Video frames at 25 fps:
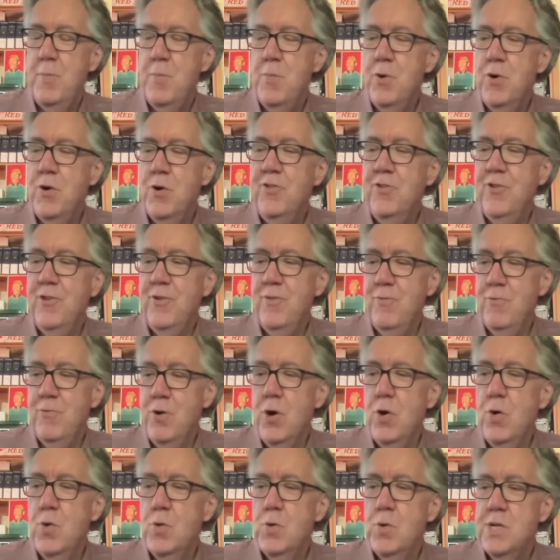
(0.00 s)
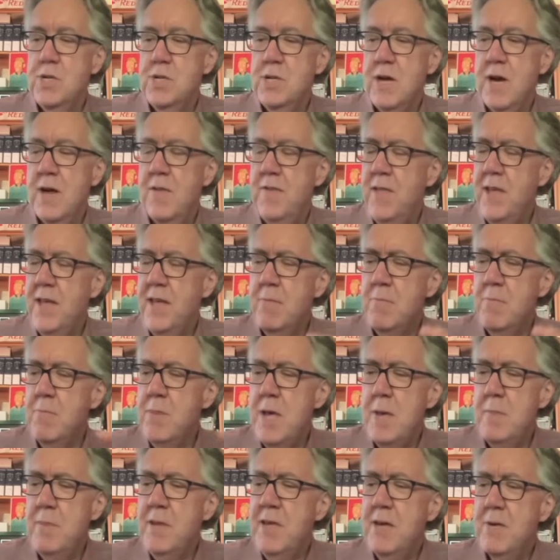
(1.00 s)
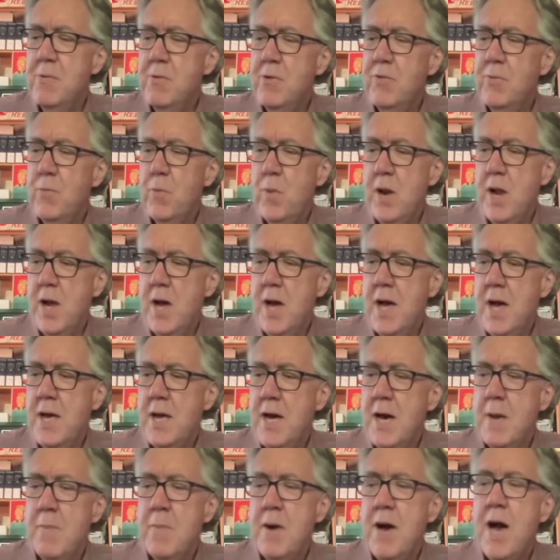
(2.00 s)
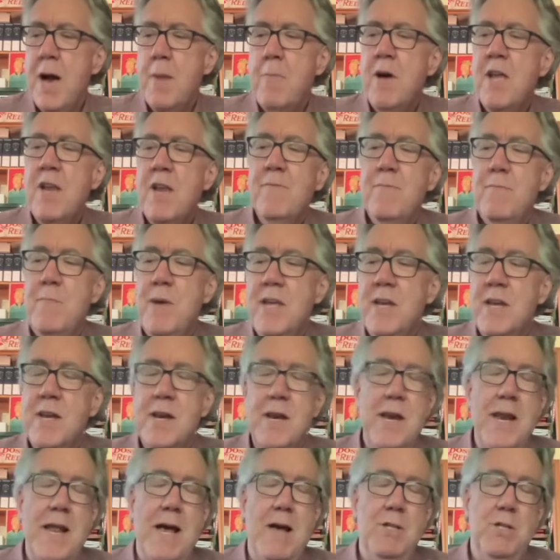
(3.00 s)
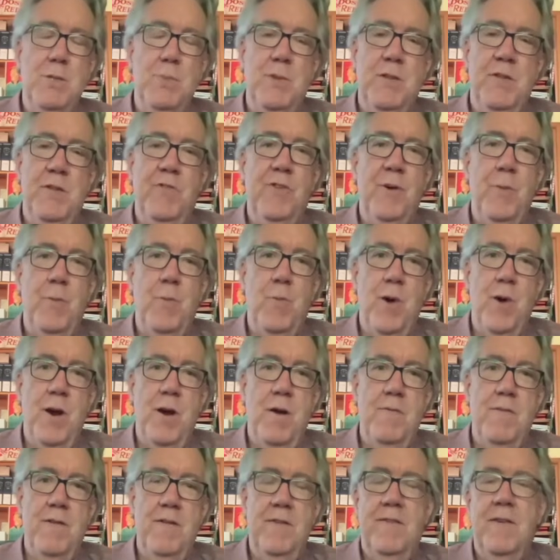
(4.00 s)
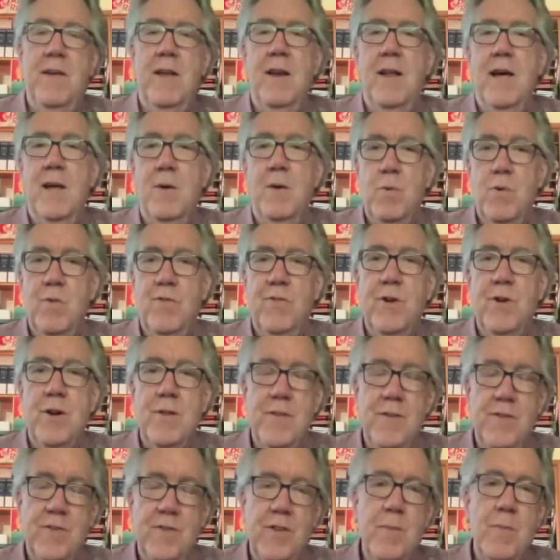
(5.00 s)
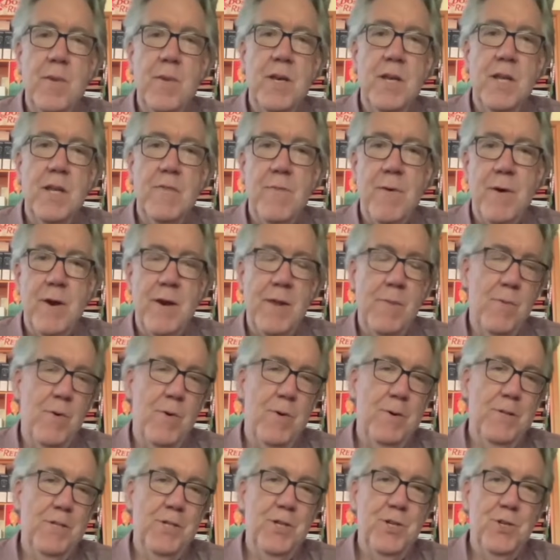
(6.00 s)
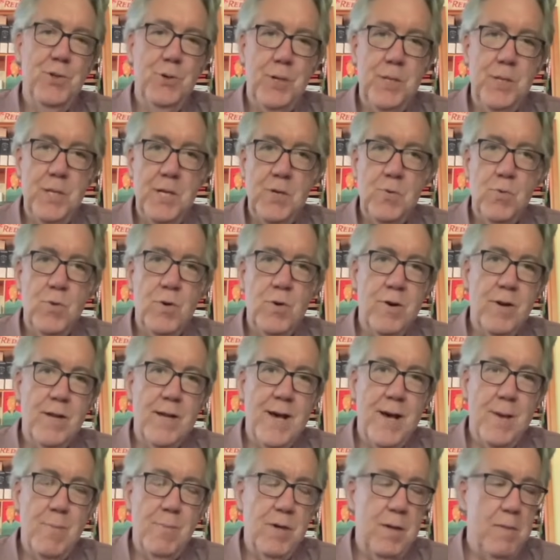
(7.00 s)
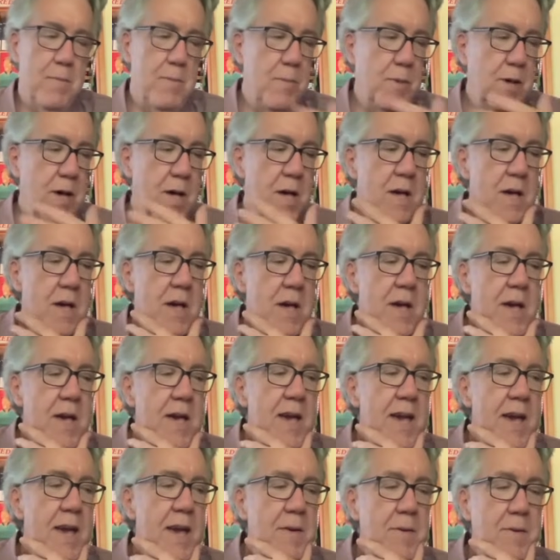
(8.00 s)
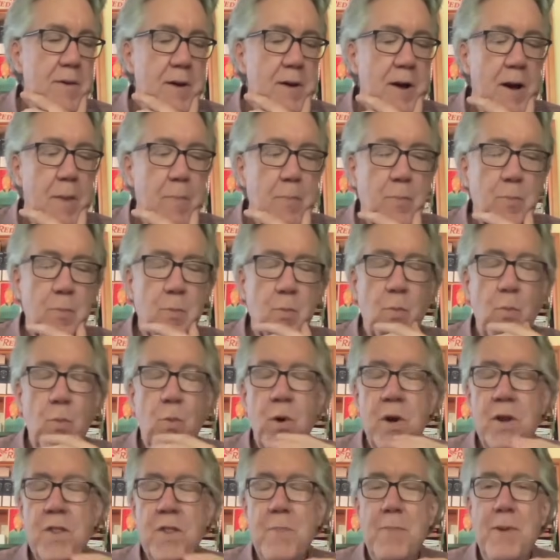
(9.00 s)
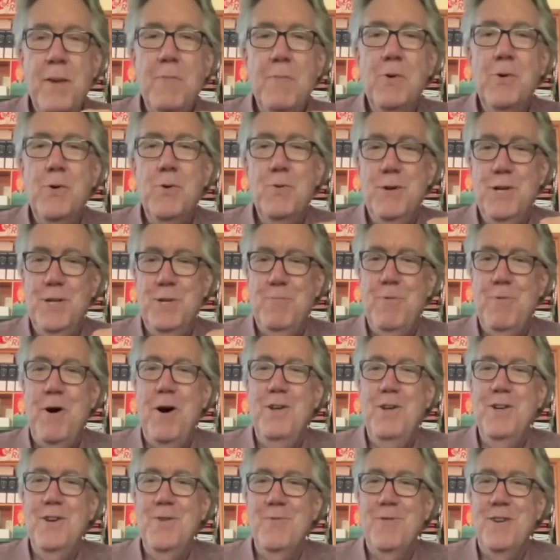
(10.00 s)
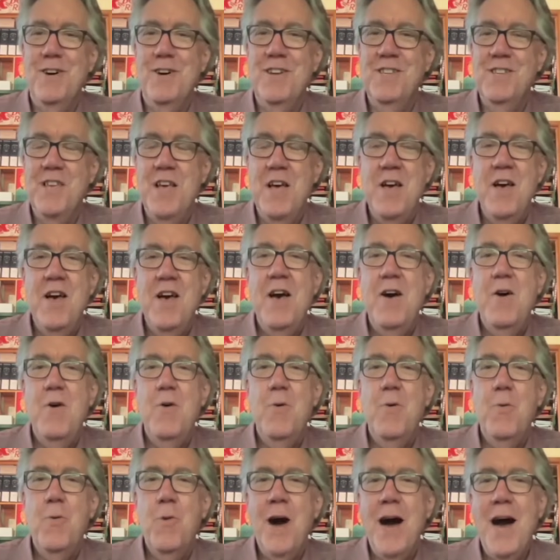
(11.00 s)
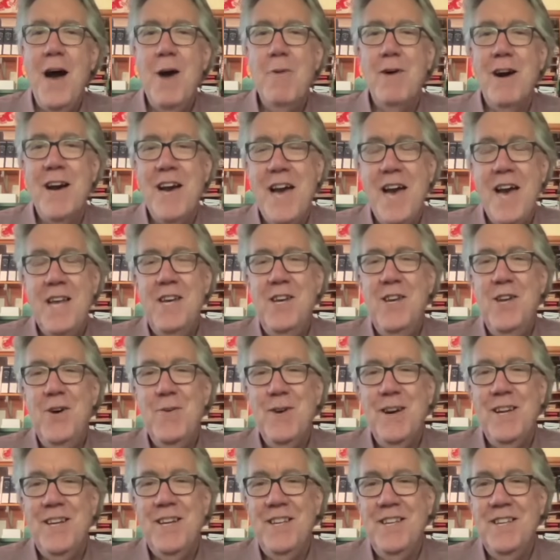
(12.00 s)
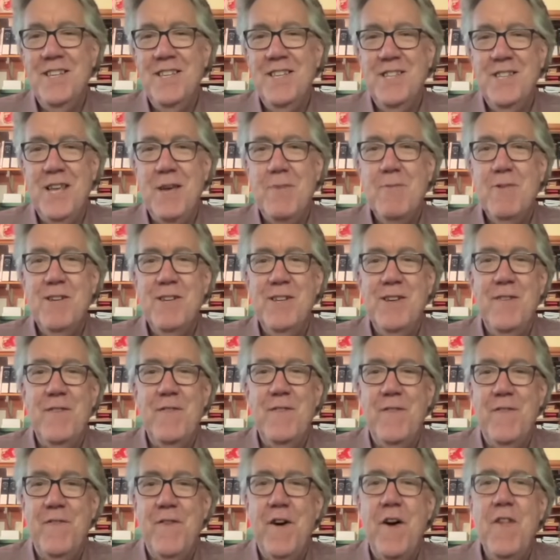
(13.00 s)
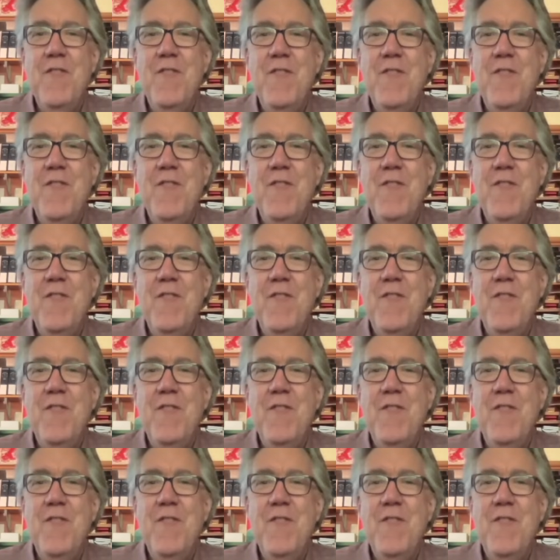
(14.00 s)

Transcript: person wrote, I think maybe it was when I might have made an announcement somewhere that said like we started this committee if anyone wants to join the Twitter account, blah blah blah, and one of the people who responded was, "Wow, I had no idea Saber did fun